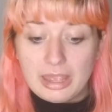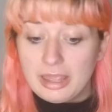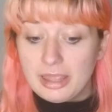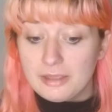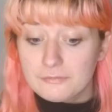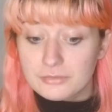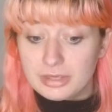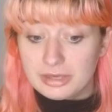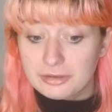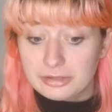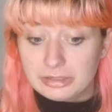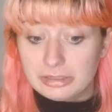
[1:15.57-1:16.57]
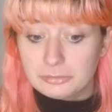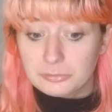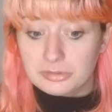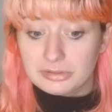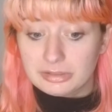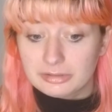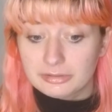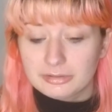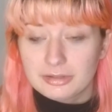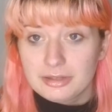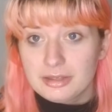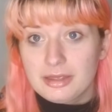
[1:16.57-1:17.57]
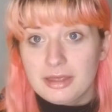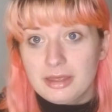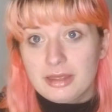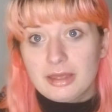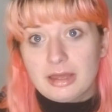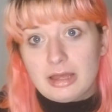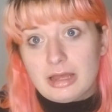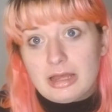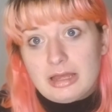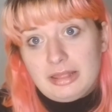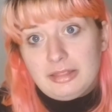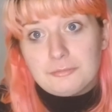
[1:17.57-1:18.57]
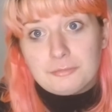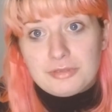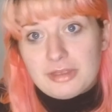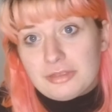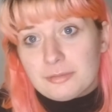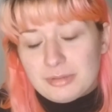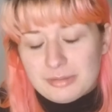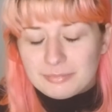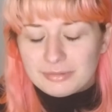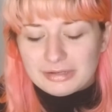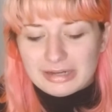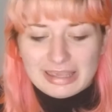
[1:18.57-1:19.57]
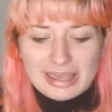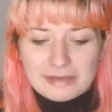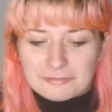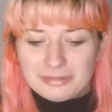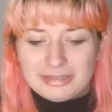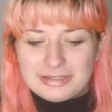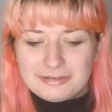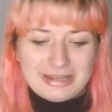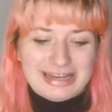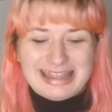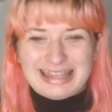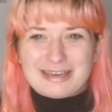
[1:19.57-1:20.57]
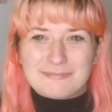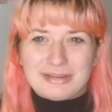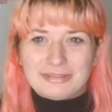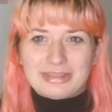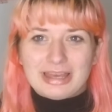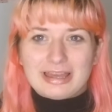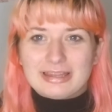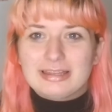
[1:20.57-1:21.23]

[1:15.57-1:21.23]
If you hear any noises, I live with other people and I can't really do anything about that.